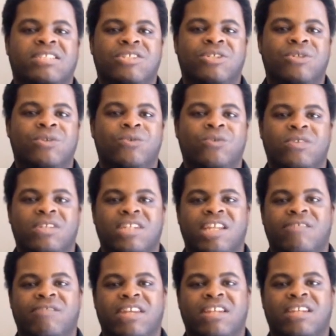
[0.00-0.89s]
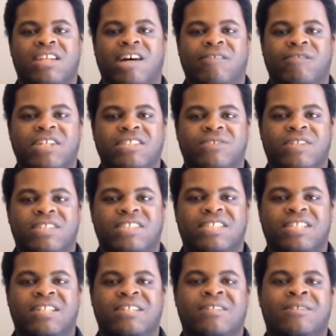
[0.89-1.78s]
two live-in love
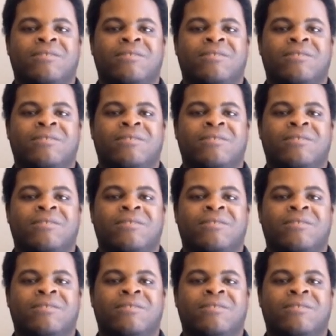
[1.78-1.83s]
interests.